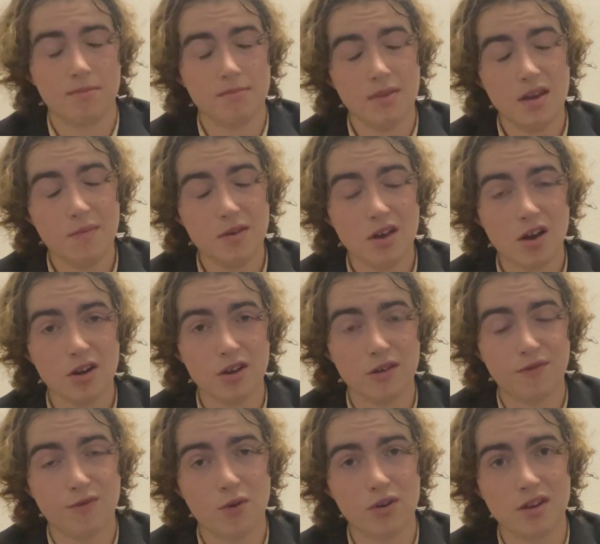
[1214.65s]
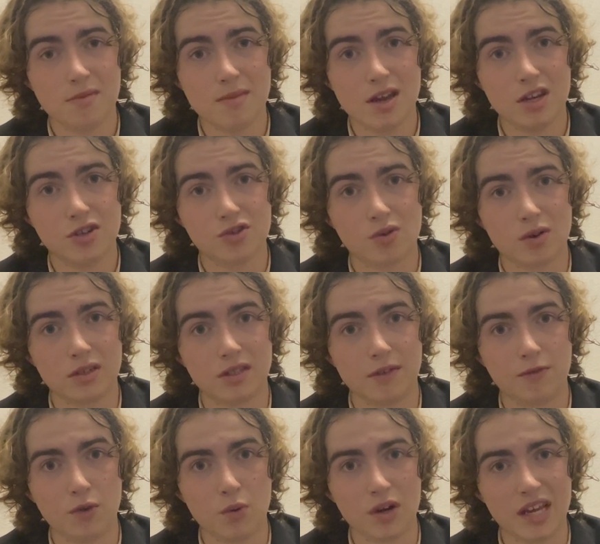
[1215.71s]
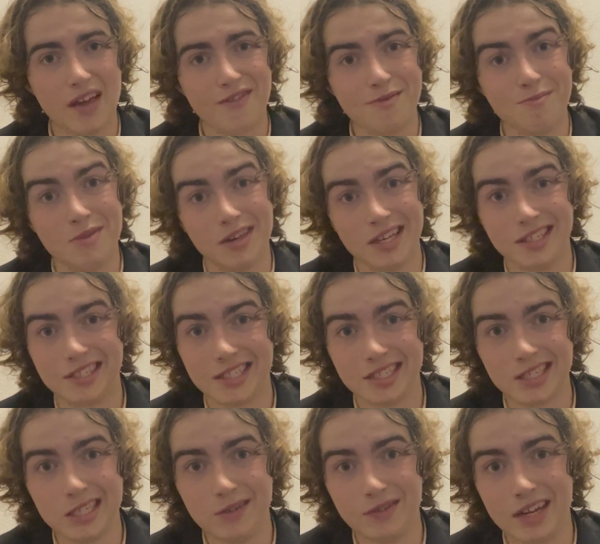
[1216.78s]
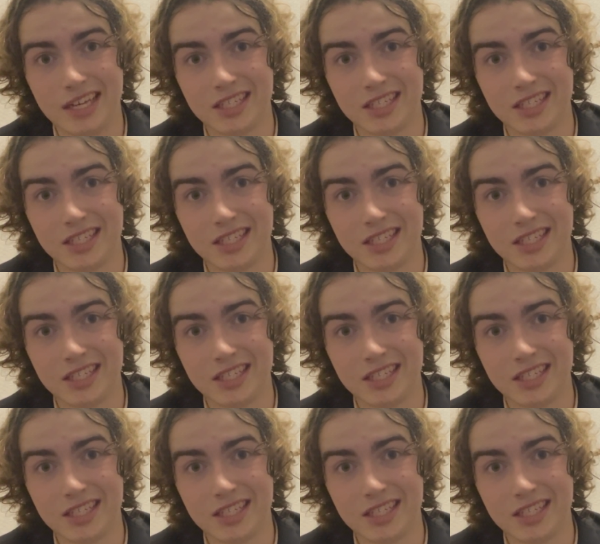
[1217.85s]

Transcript: Maybe y'all could afford to make shorts if you weren't giving millions to Stephen A.